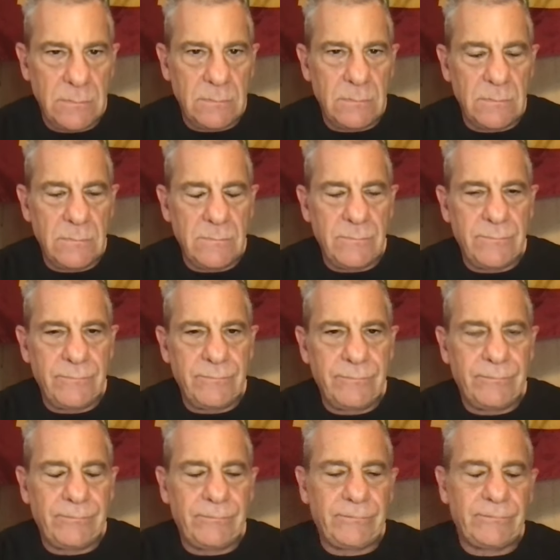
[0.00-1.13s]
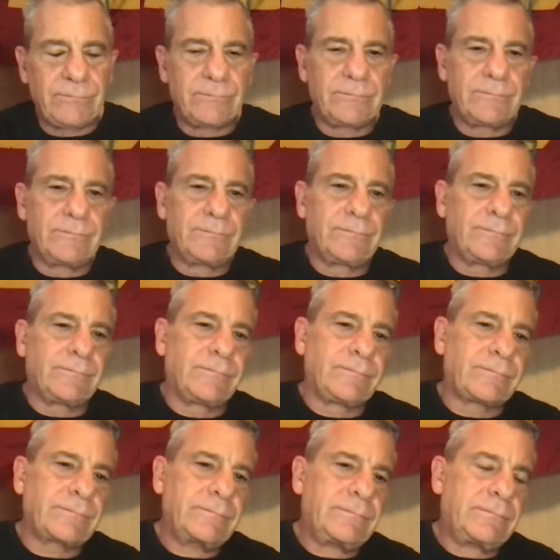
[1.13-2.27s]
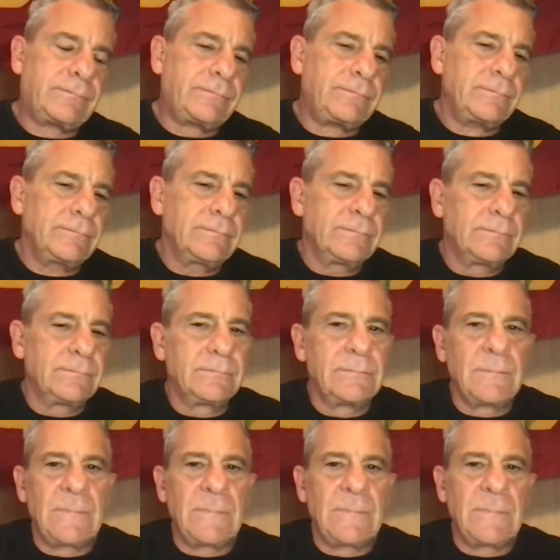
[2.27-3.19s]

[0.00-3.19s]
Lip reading: (silence)